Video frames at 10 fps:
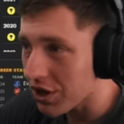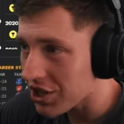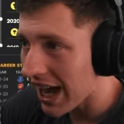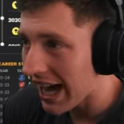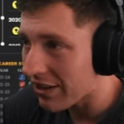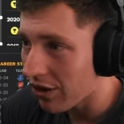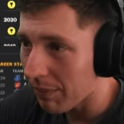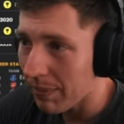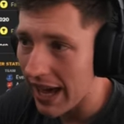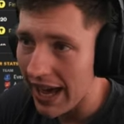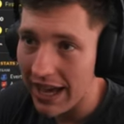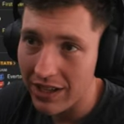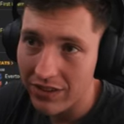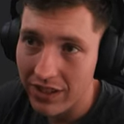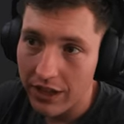Trossard, not
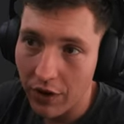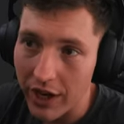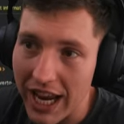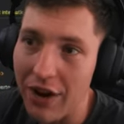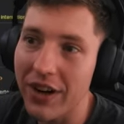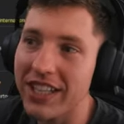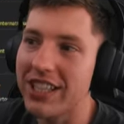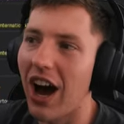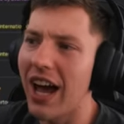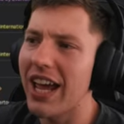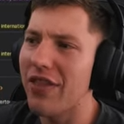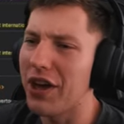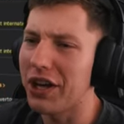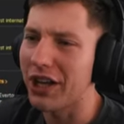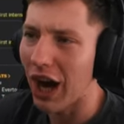bad. You've got Eric Dyer,
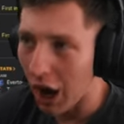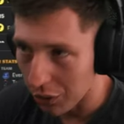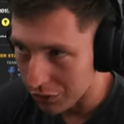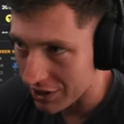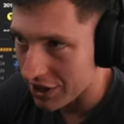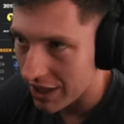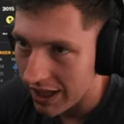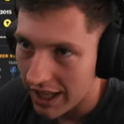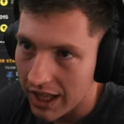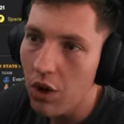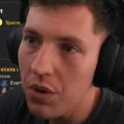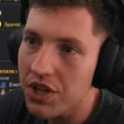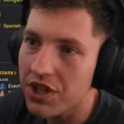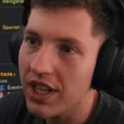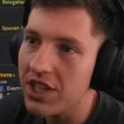the GOAT. Who
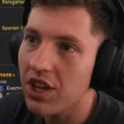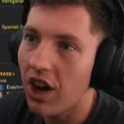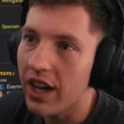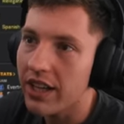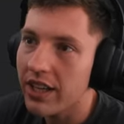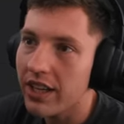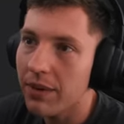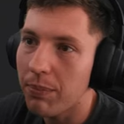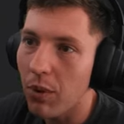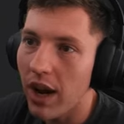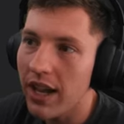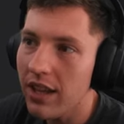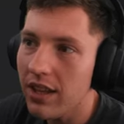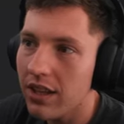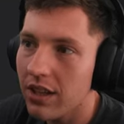is this guy? Cabrera?